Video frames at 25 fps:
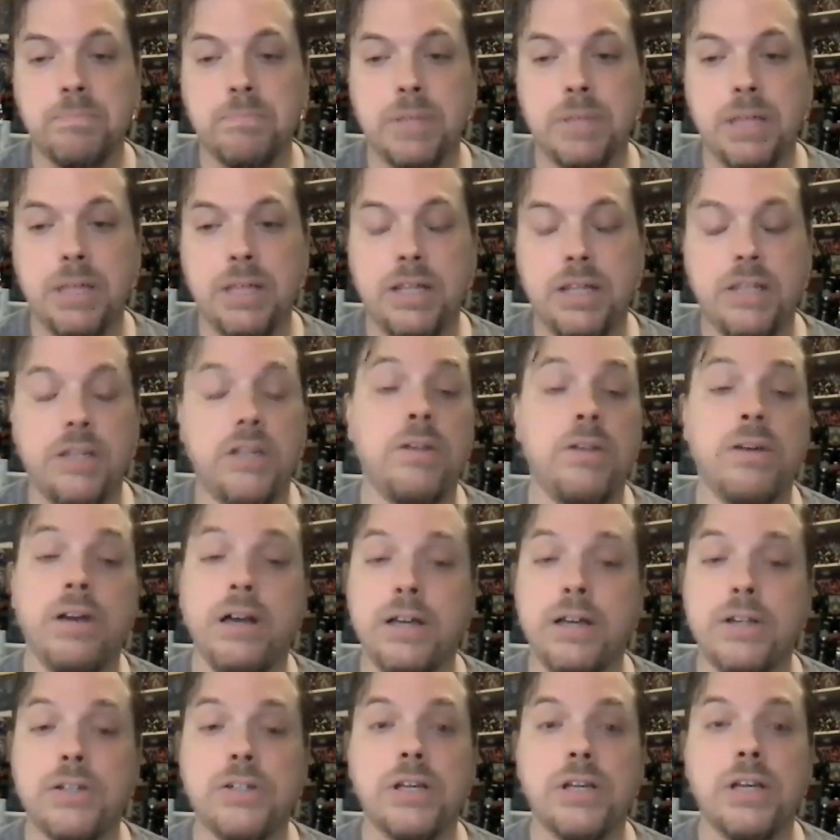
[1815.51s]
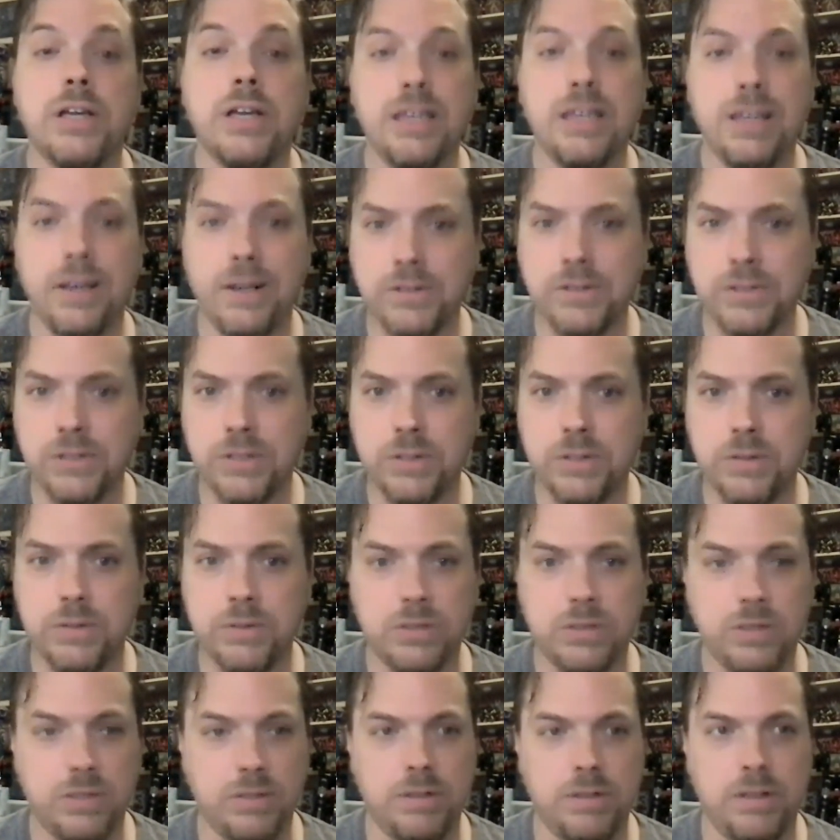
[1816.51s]
in Inuyasha. He also
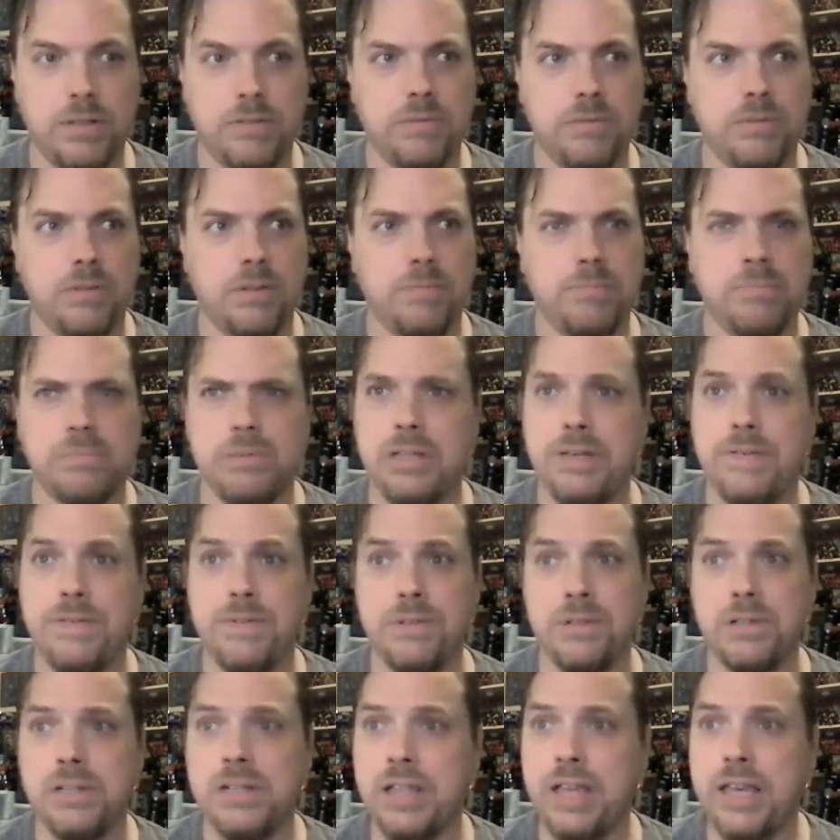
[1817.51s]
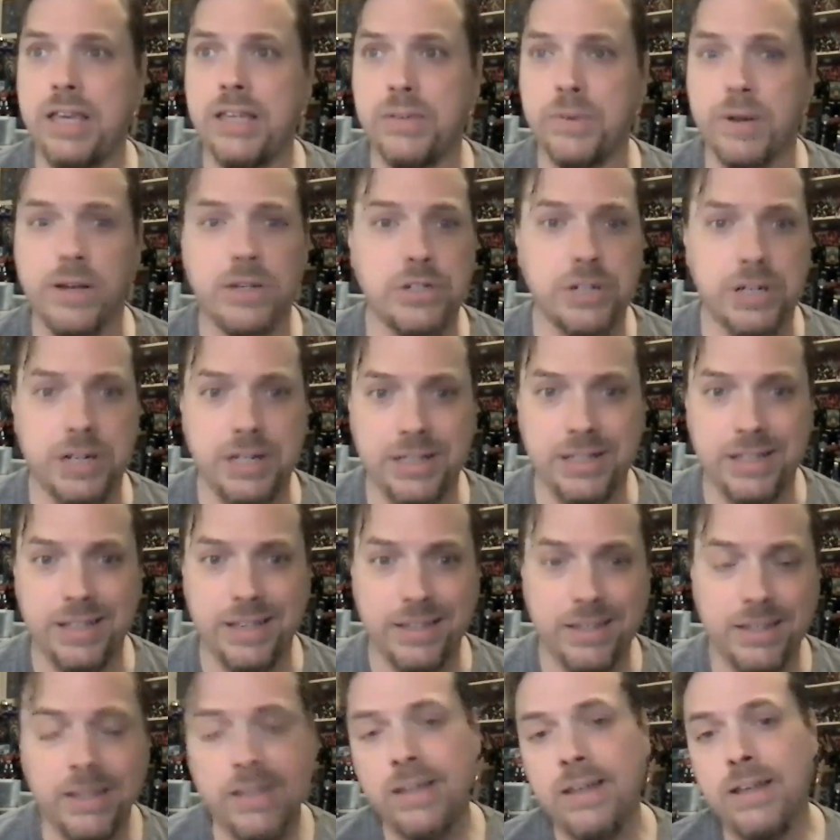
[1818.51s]
is, I believe, is Clank and Ratchet and
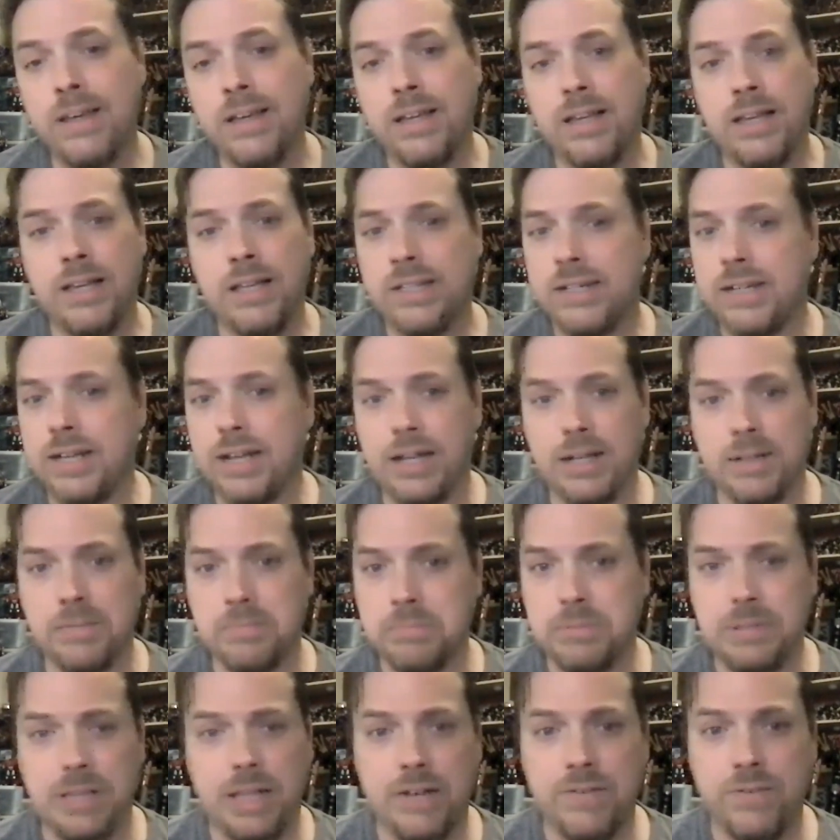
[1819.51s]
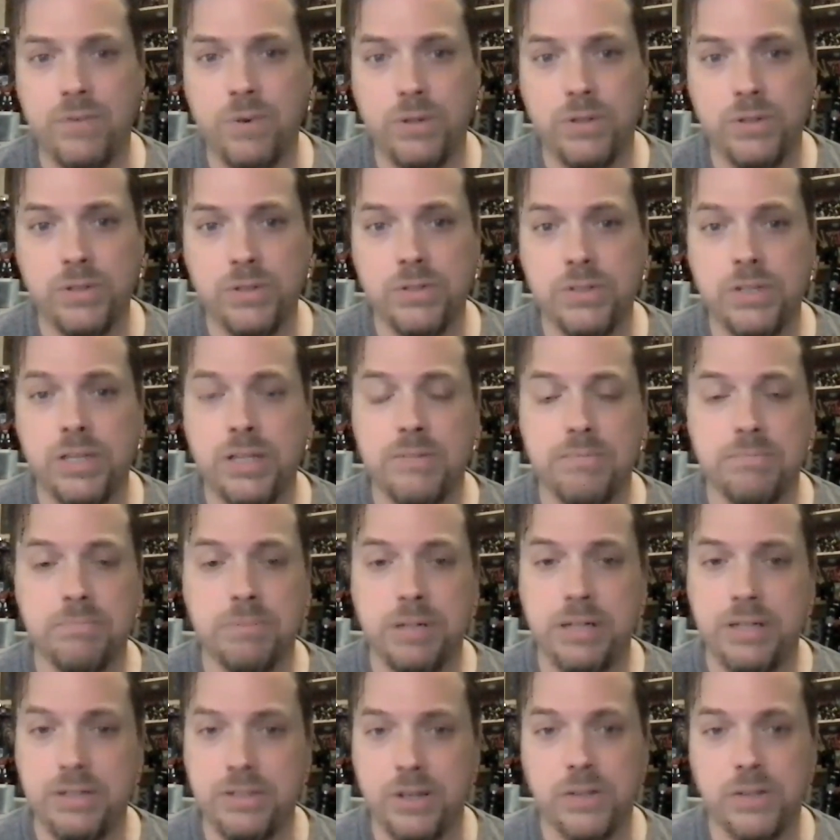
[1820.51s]
Clank. A lot of voices, but
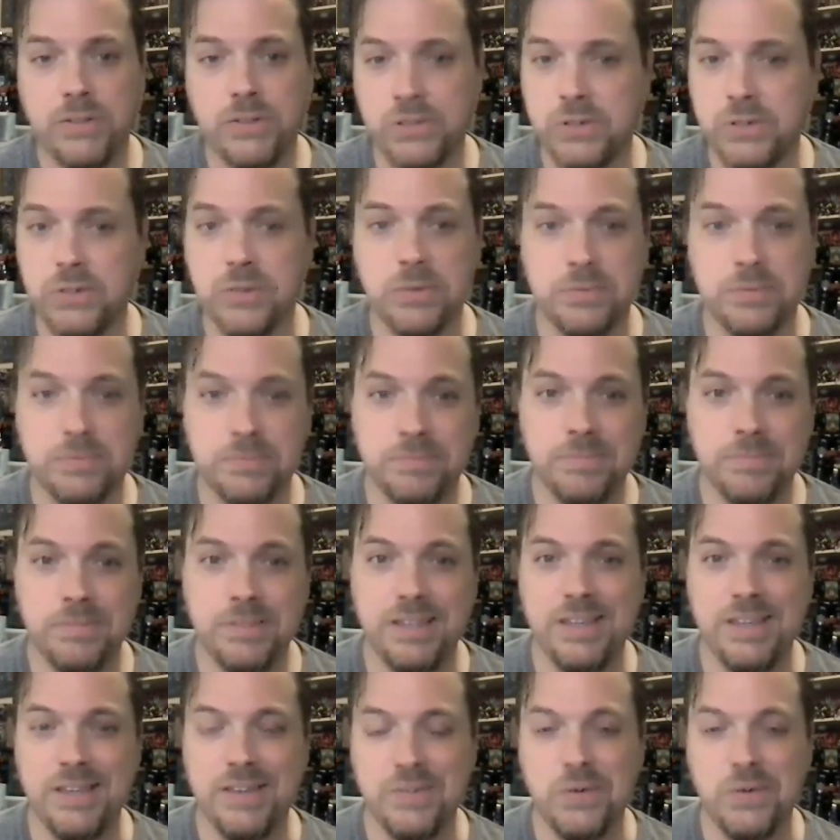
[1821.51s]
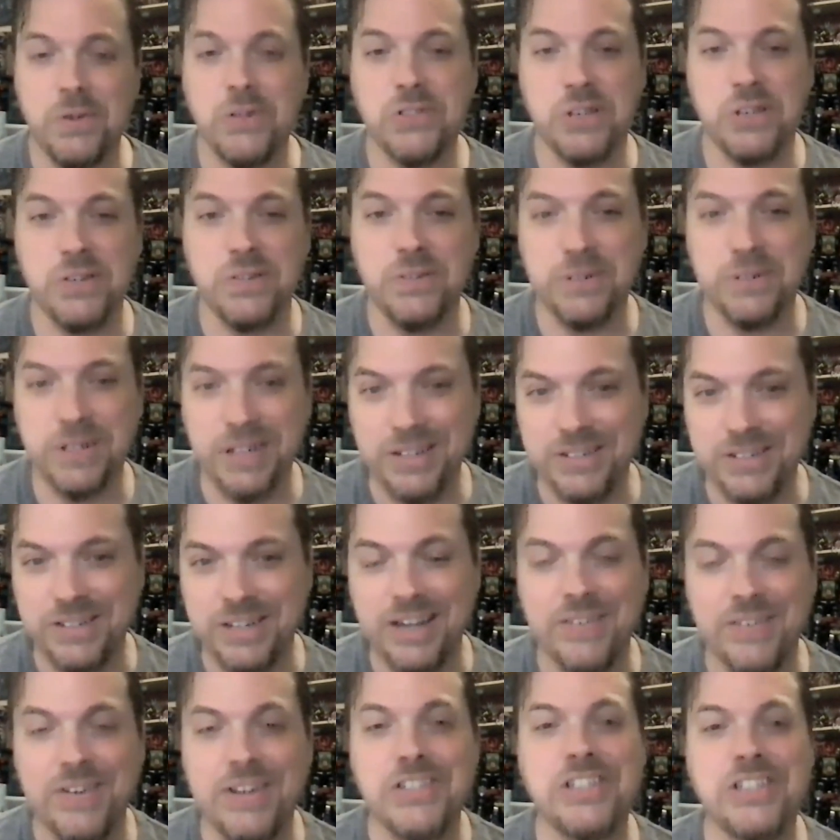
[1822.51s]
he's also the voiceover
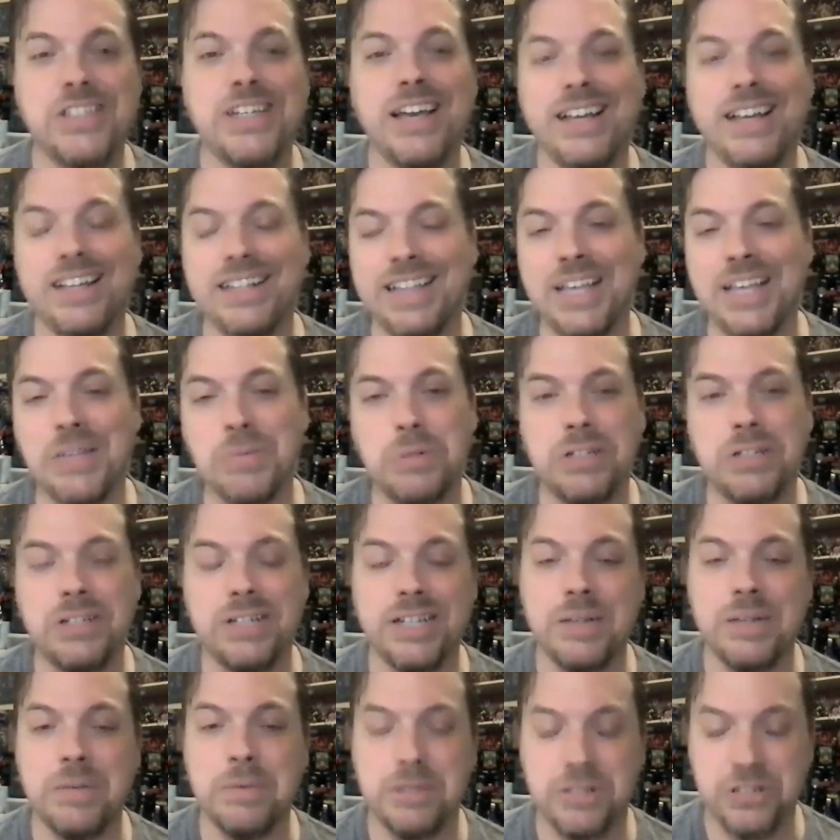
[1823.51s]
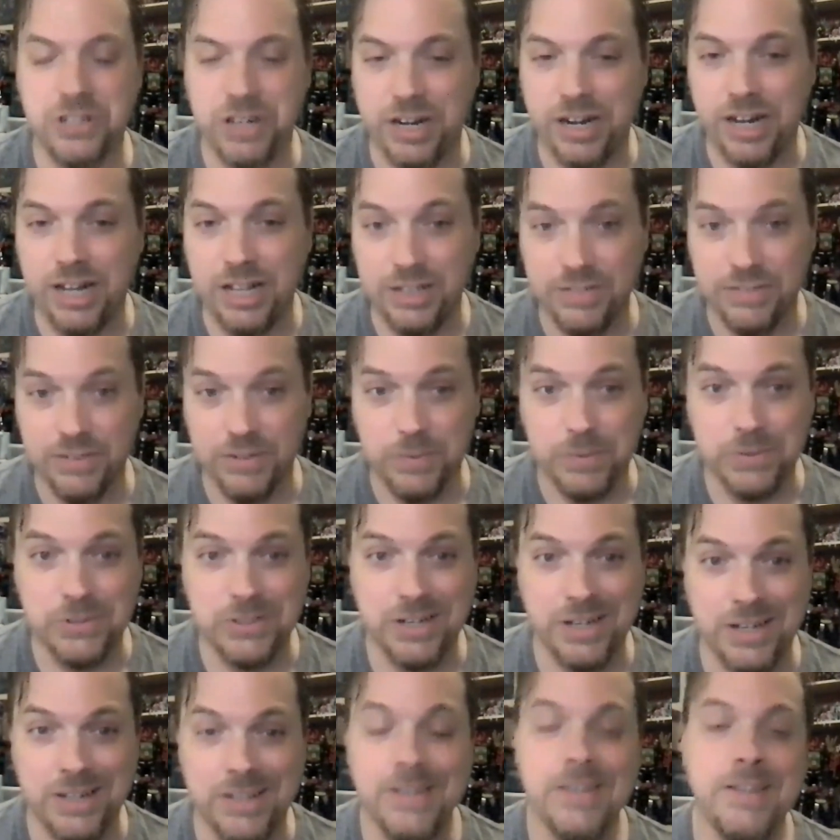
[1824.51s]
narration guy in Last Week Tonight with John Oliver, which
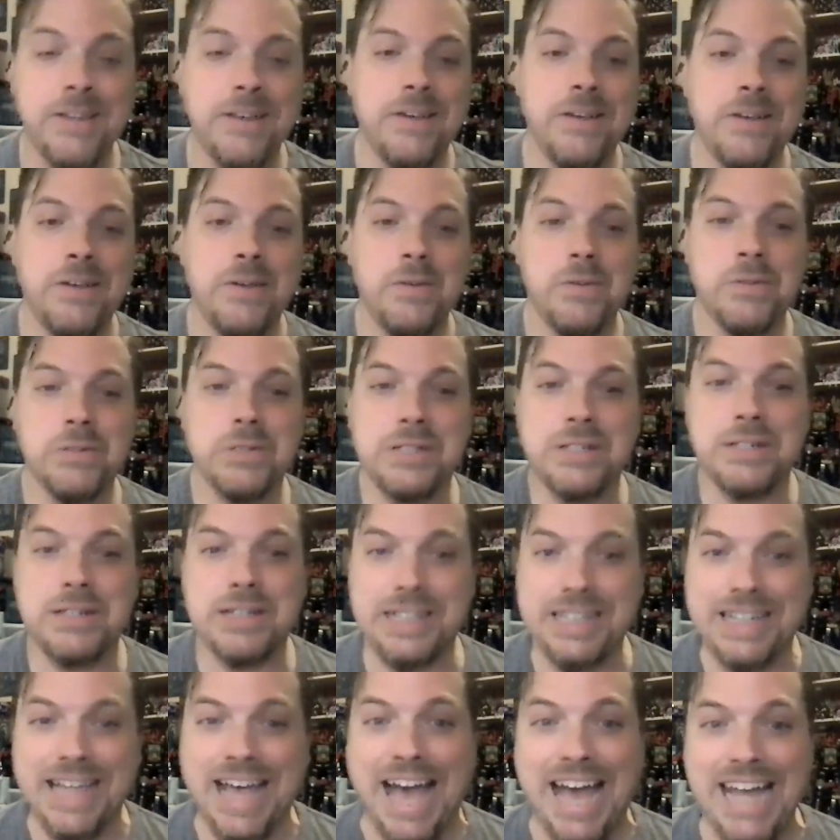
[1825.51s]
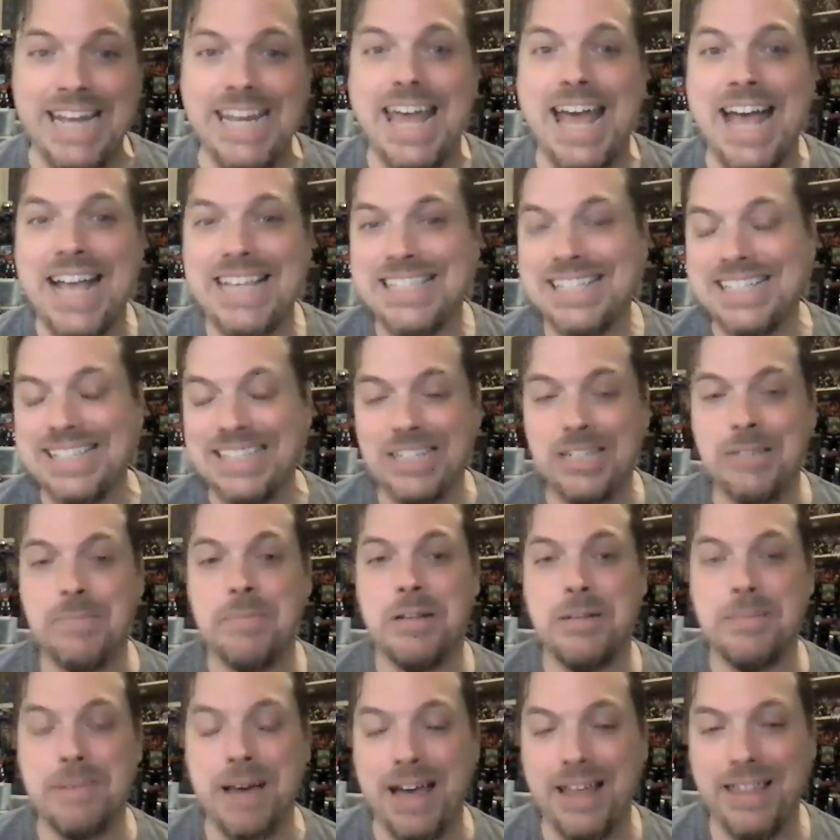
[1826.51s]
I was glad to ask a little bit
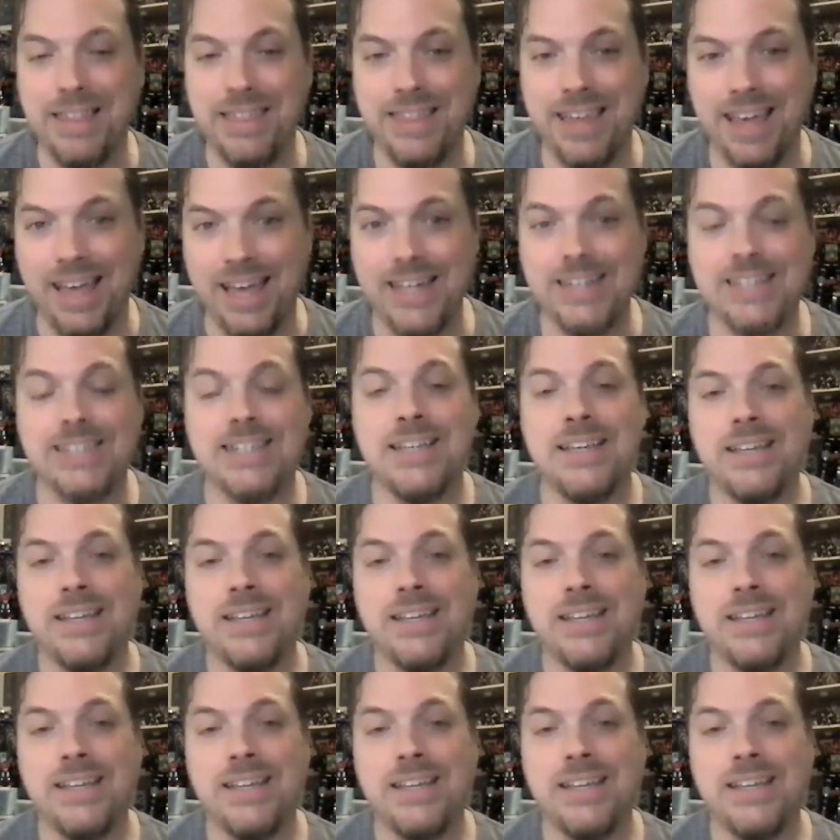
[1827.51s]
about that.